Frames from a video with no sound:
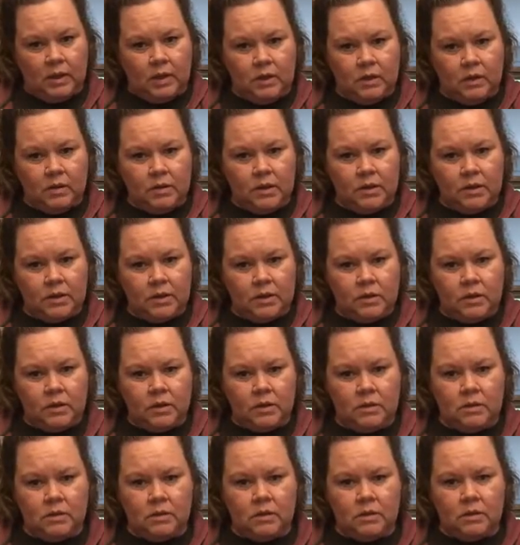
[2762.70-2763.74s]

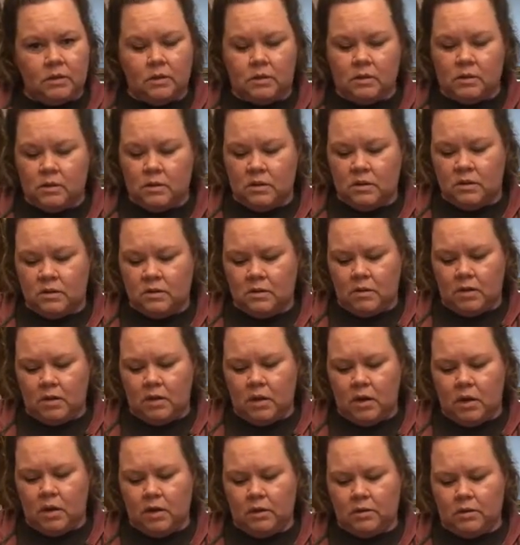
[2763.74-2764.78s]
questions or
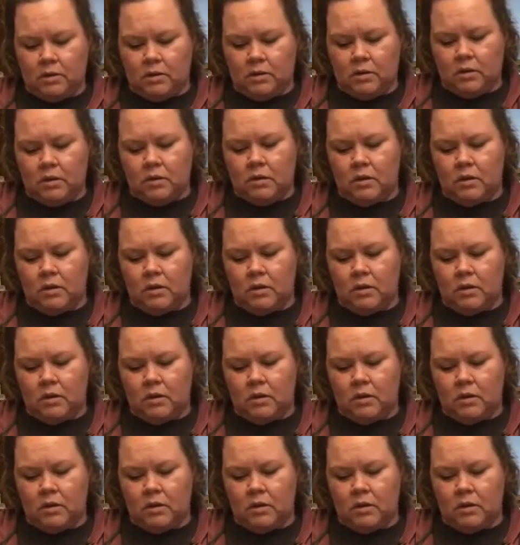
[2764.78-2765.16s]
thoughts?